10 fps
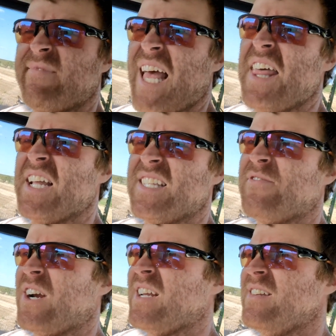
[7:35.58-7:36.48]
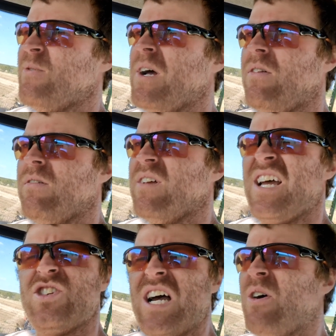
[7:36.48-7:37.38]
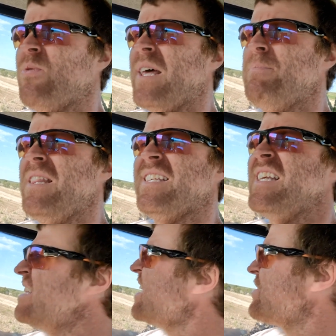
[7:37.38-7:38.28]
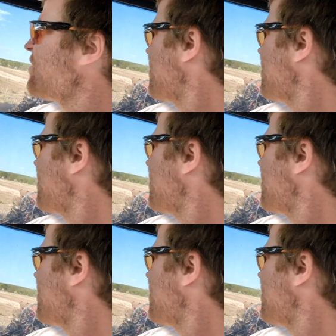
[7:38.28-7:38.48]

I think it's the frickin'. Well, actually, how would that be the seat sensor